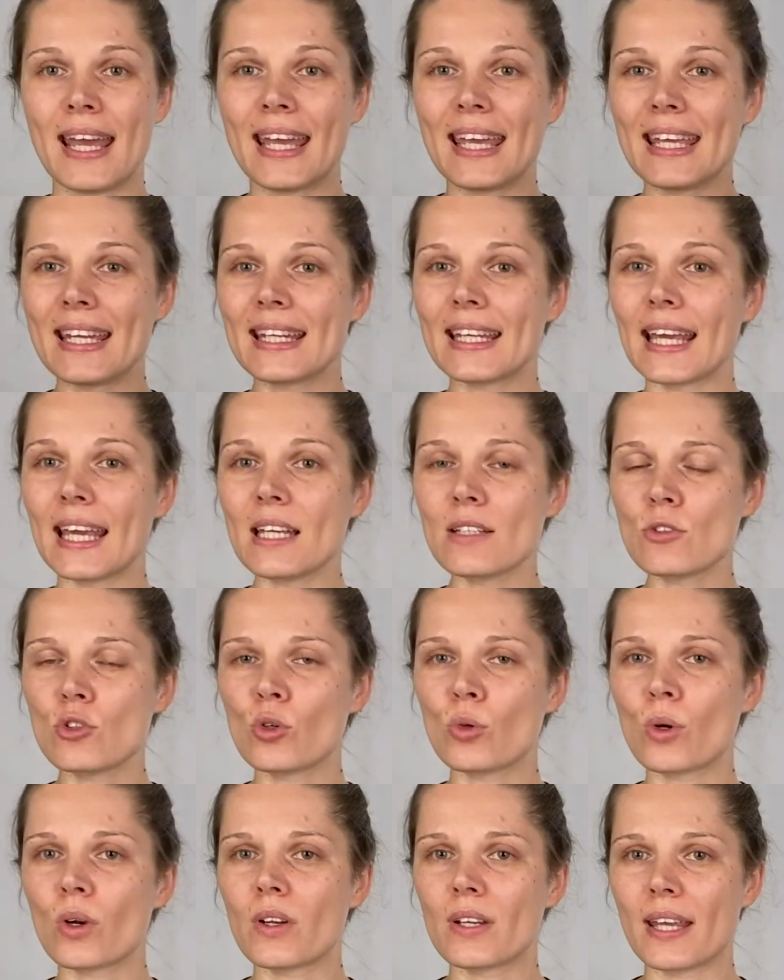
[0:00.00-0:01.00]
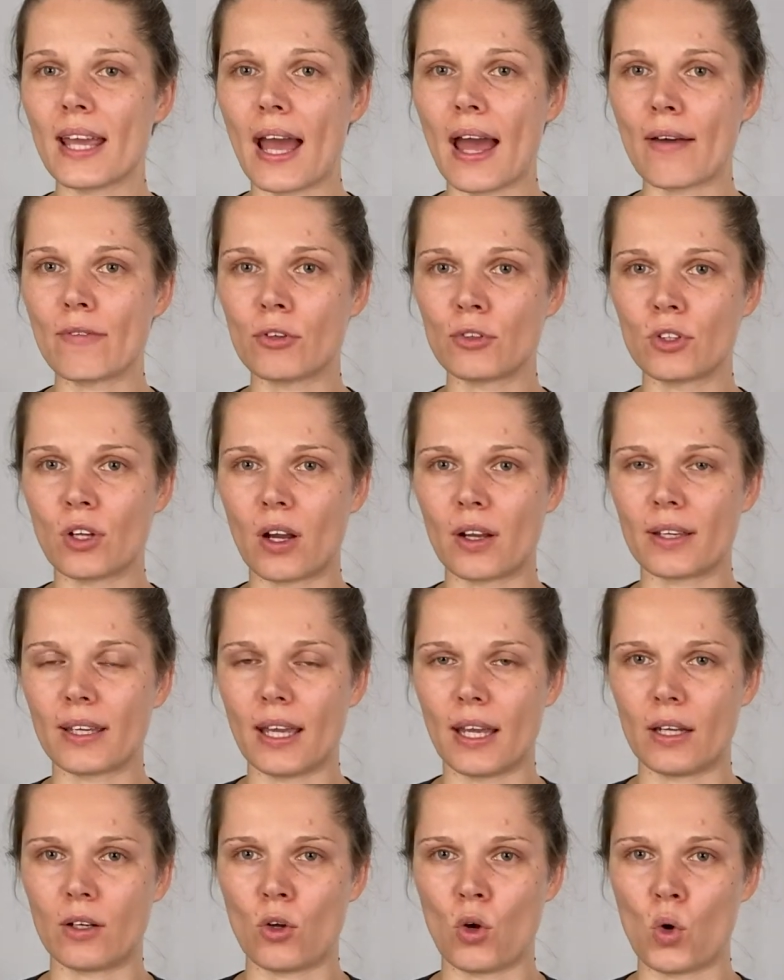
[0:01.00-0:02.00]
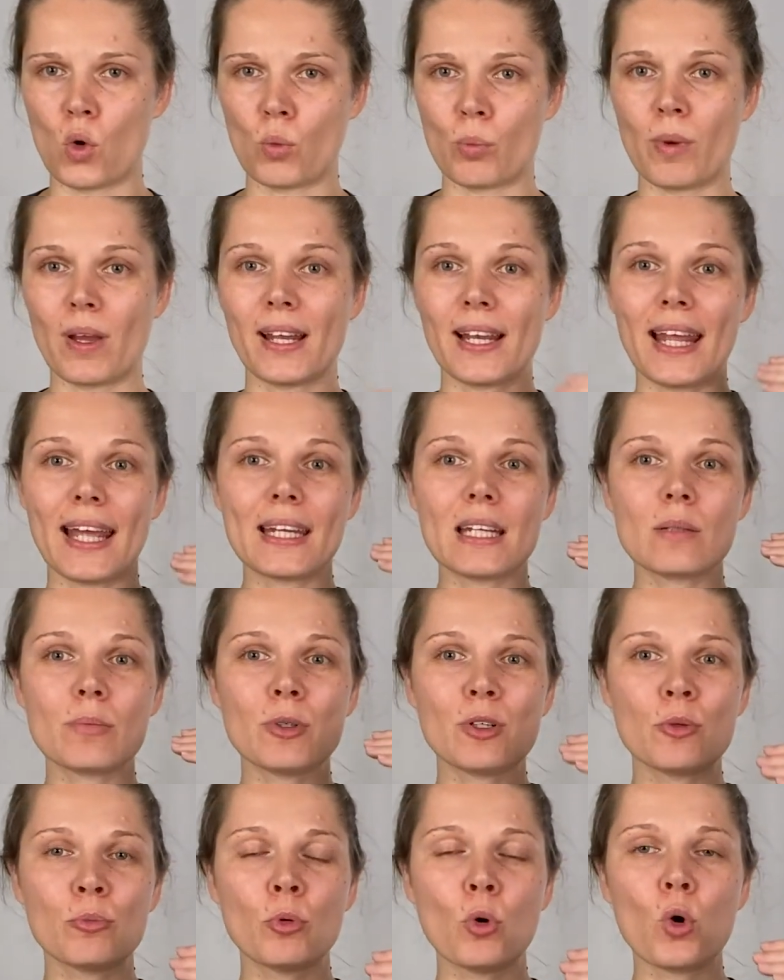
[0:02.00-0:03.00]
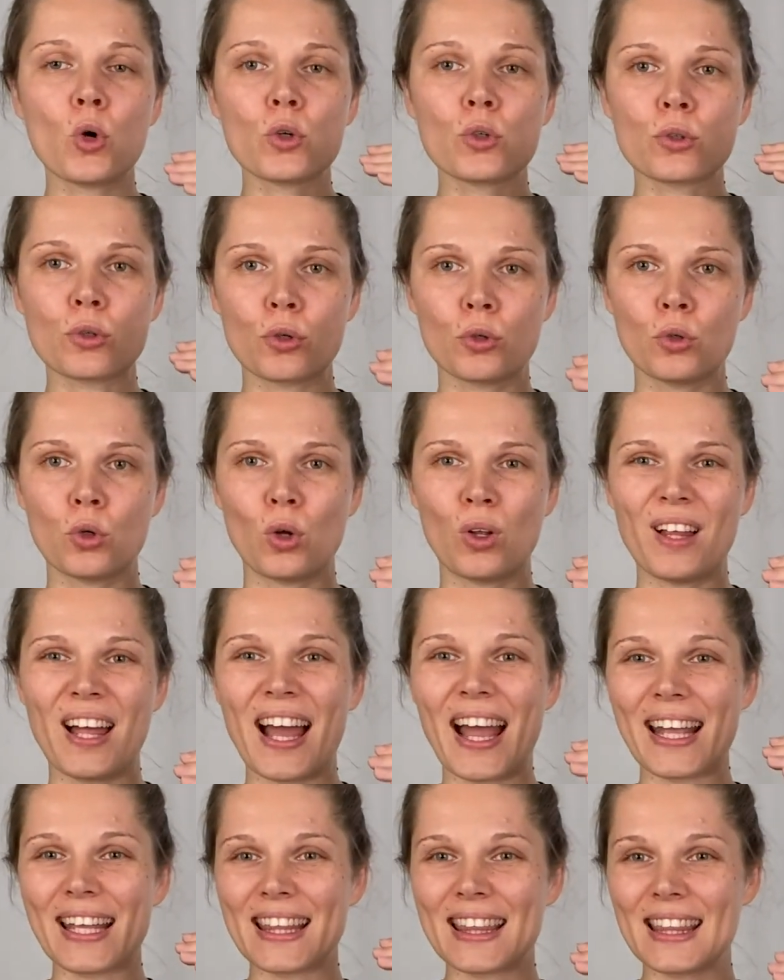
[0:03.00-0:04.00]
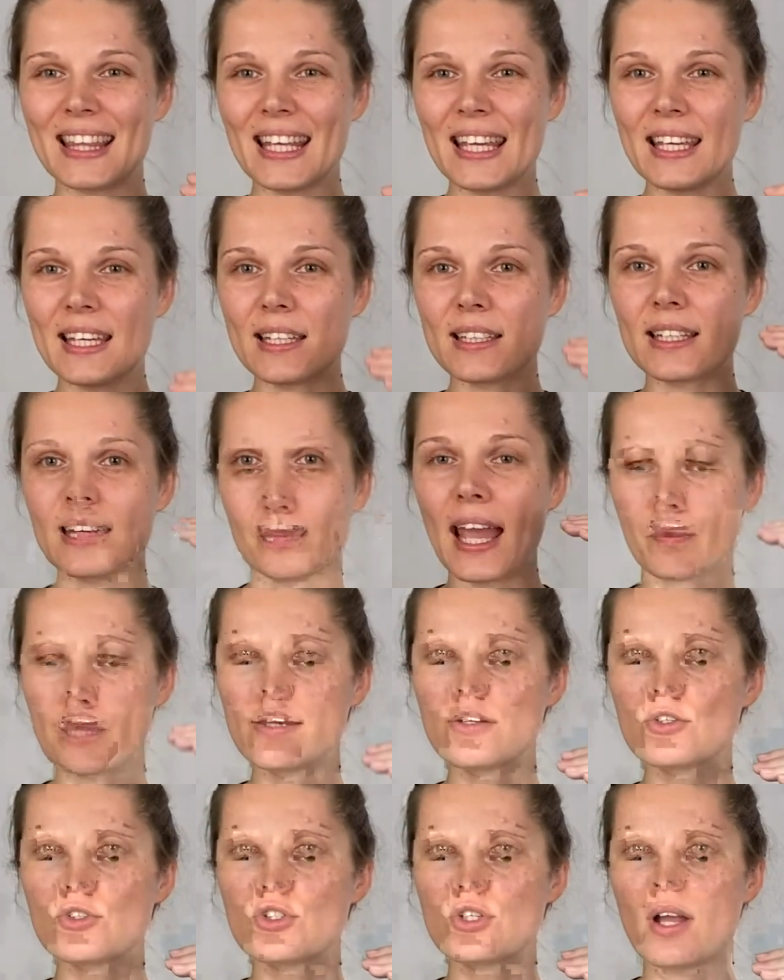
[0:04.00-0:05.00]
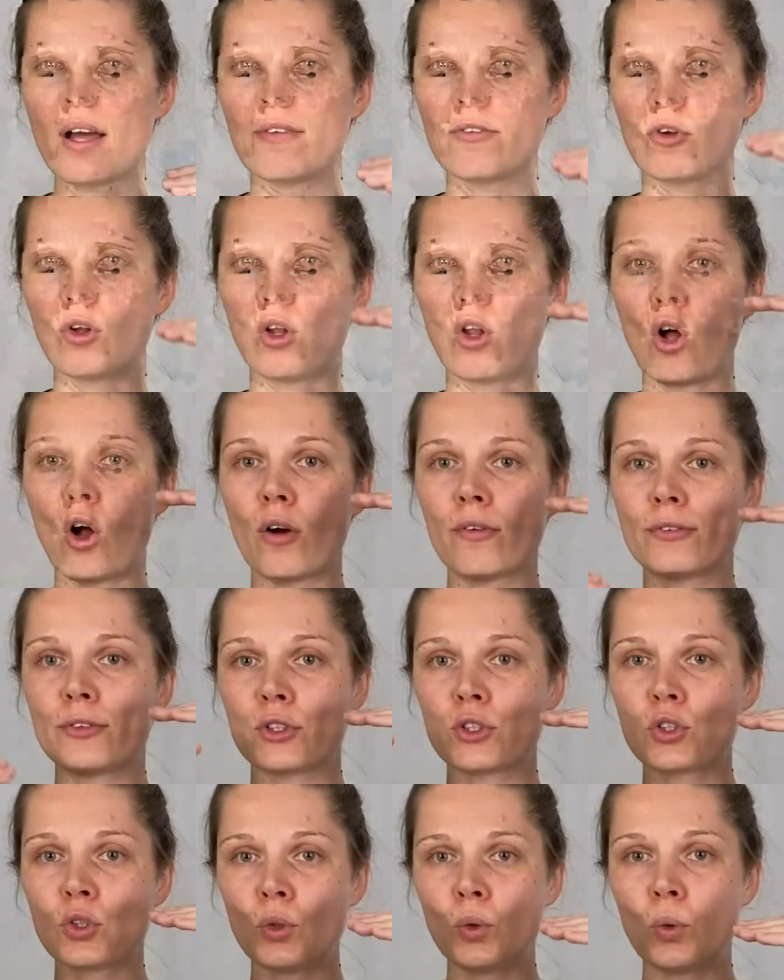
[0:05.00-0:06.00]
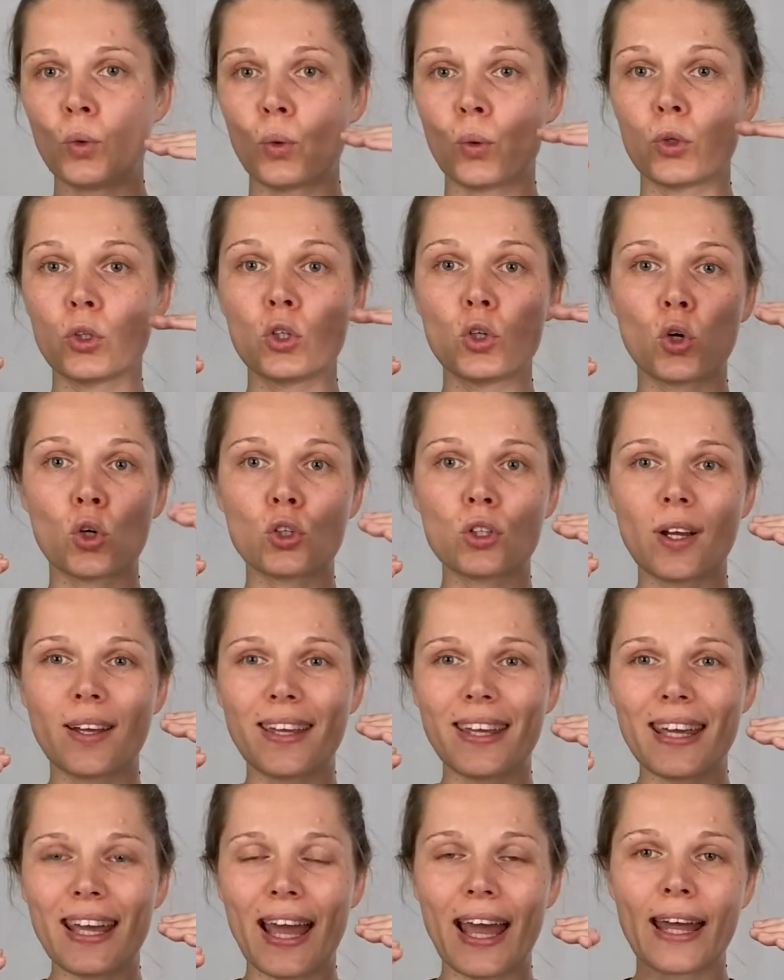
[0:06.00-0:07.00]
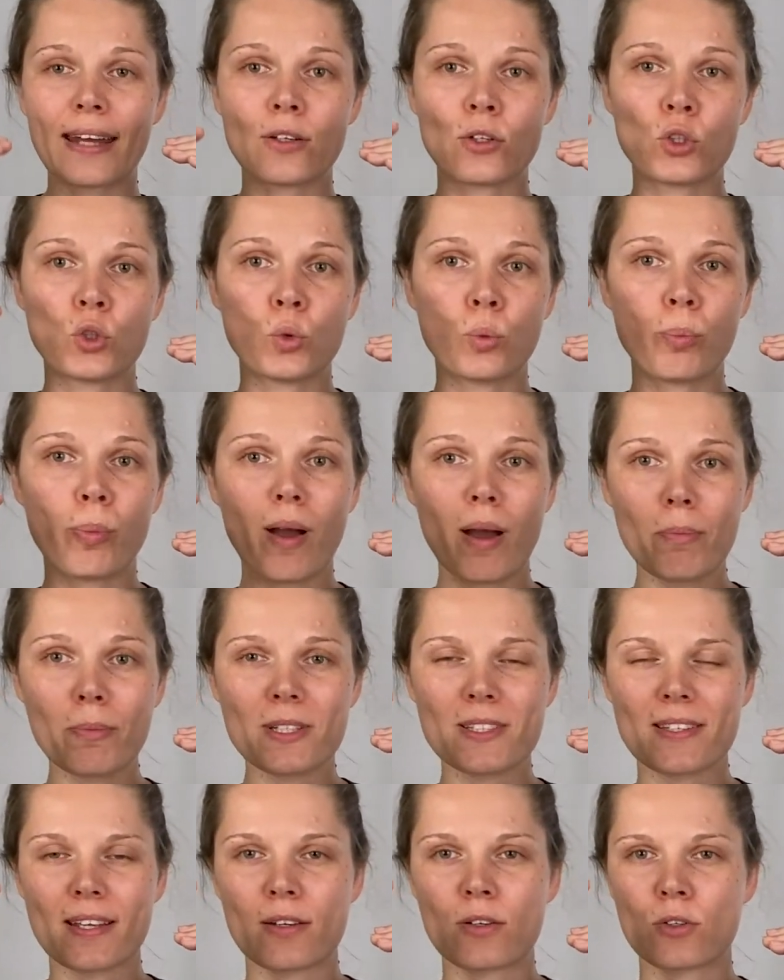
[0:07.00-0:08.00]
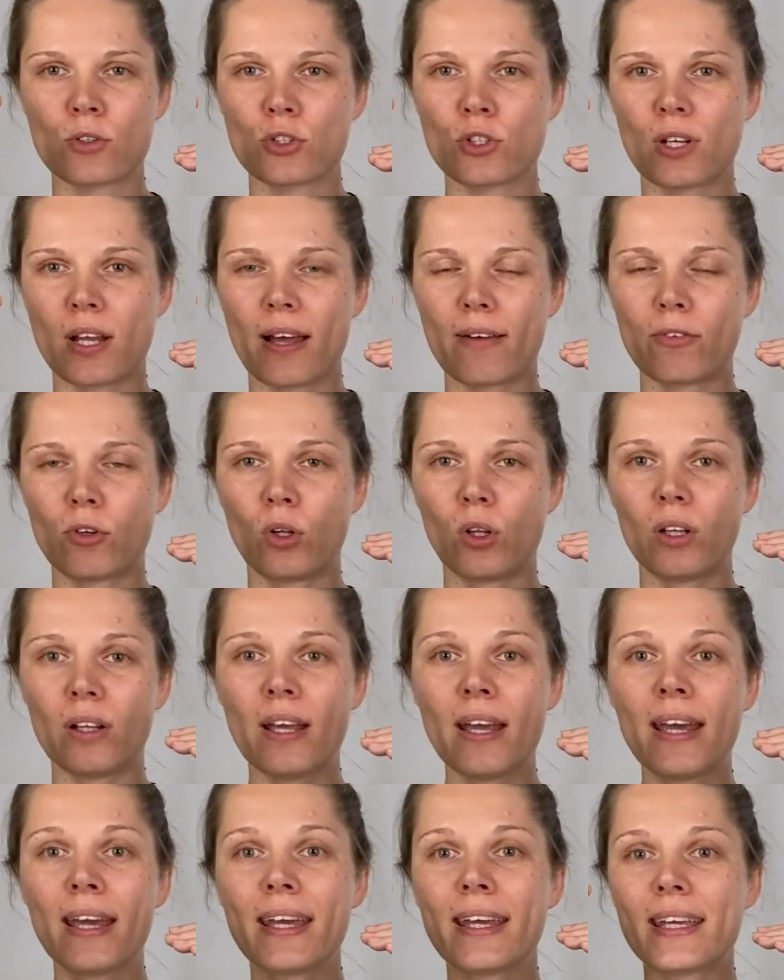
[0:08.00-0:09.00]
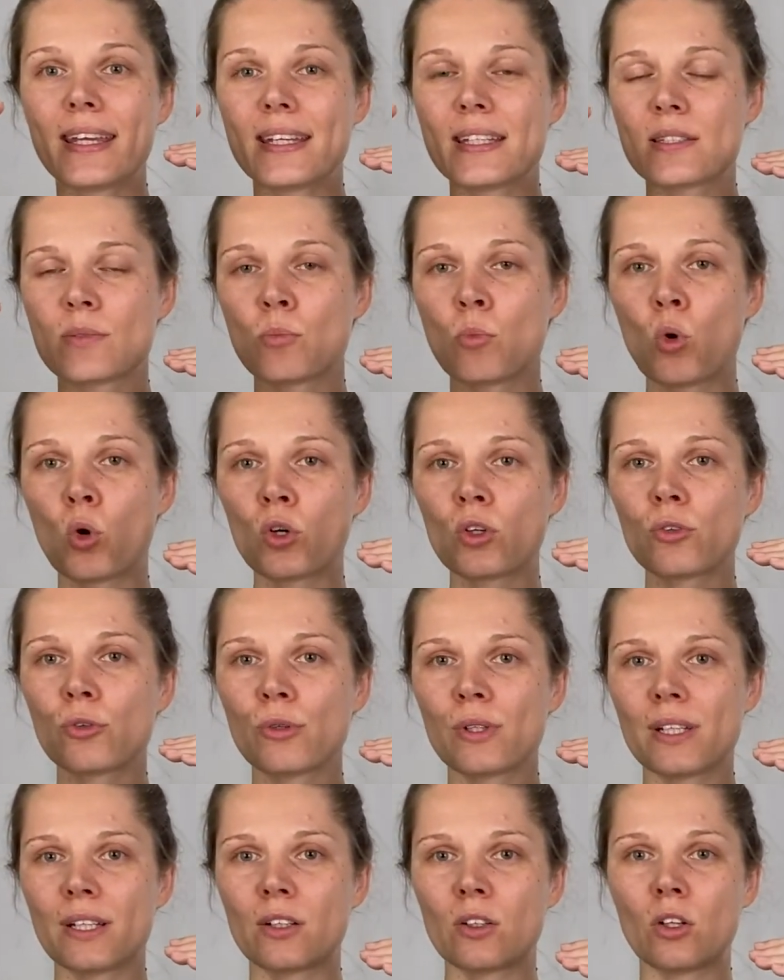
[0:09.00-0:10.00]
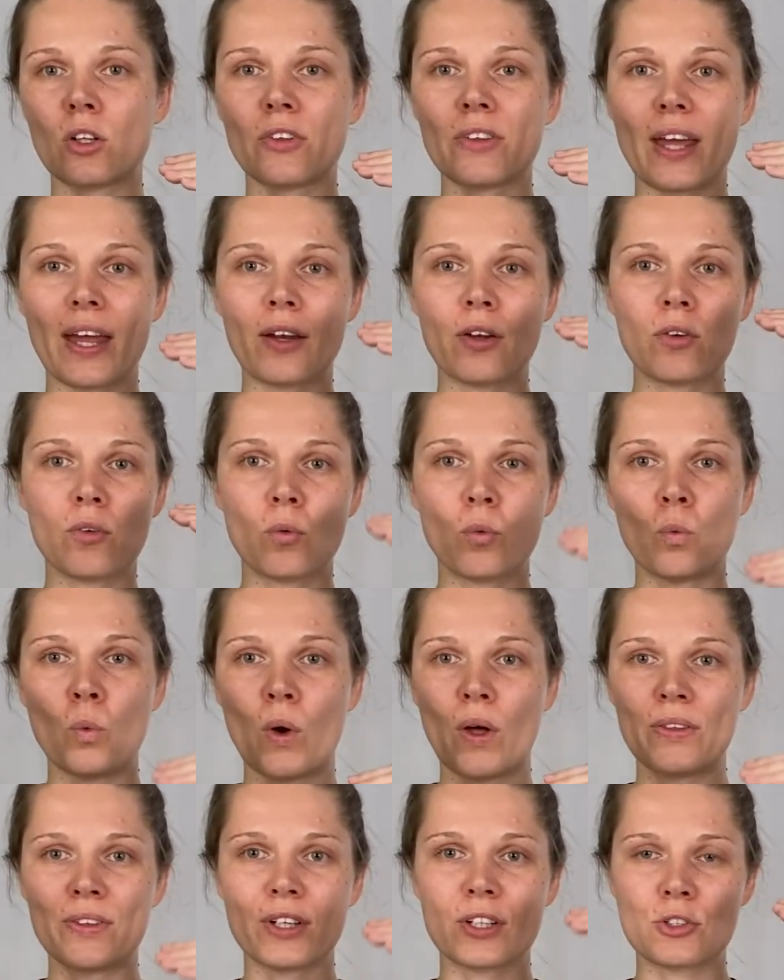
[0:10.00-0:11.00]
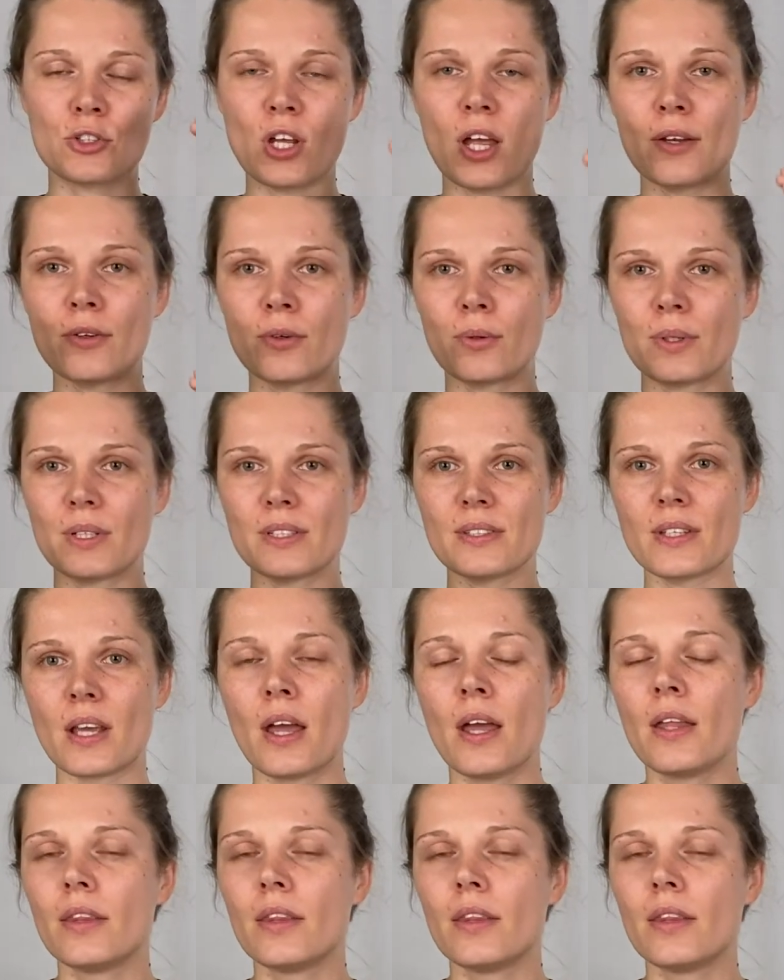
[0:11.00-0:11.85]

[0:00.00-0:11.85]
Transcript: In case you already have a doggy at home, let it be a boy or a girl, I think the energy level of the two, your doggy and the new puppy's energy level, is more critical than what their gender is.